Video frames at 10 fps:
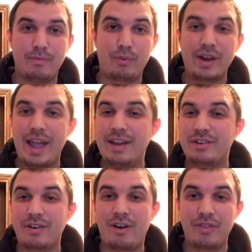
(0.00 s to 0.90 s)

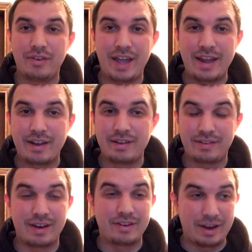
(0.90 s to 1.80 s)
re-enter all the data.
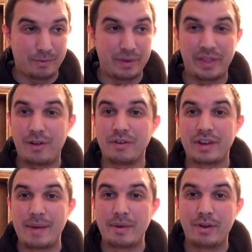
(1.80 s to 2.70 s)
It's going to take a really long
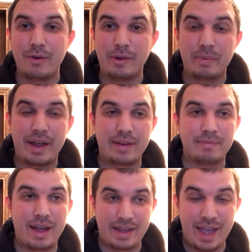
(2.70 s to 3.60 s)
time to do it, but
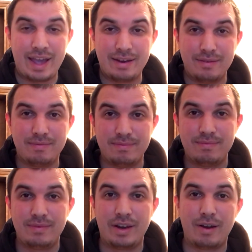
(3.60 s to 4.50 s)
I can
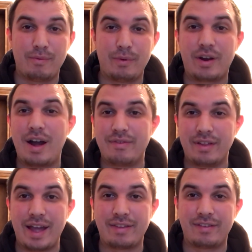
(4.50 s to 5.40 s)

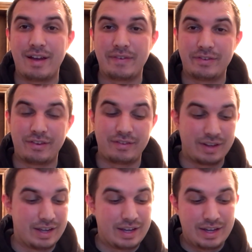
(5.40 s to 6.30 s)
recover that stuff. It's
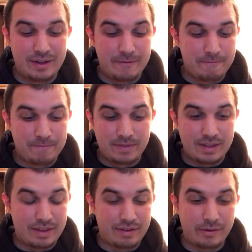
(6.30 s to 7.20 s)

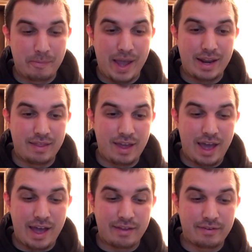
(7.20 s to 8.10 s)
such a pain in the
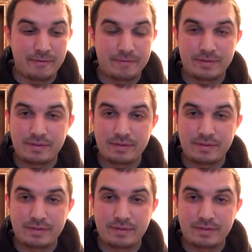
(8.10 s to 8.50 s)
ass.